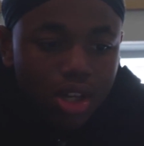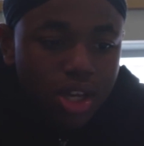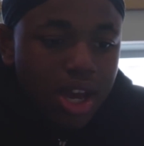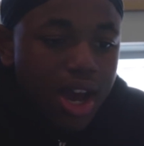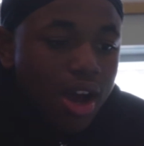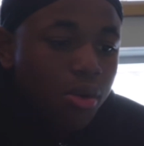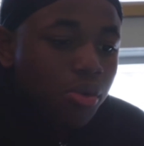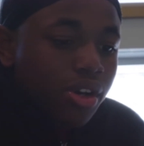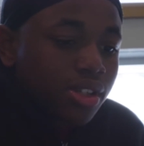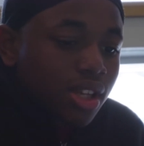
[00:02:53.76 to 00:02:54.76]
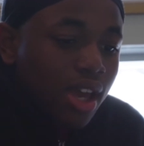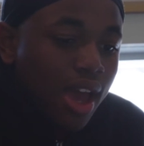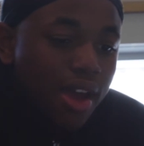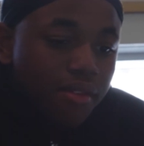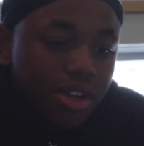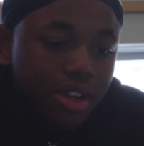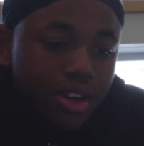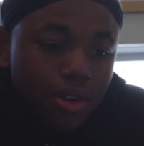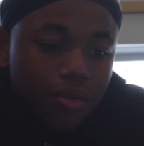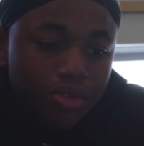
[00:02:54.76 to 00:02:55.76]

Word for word: kept building. So we tested him again this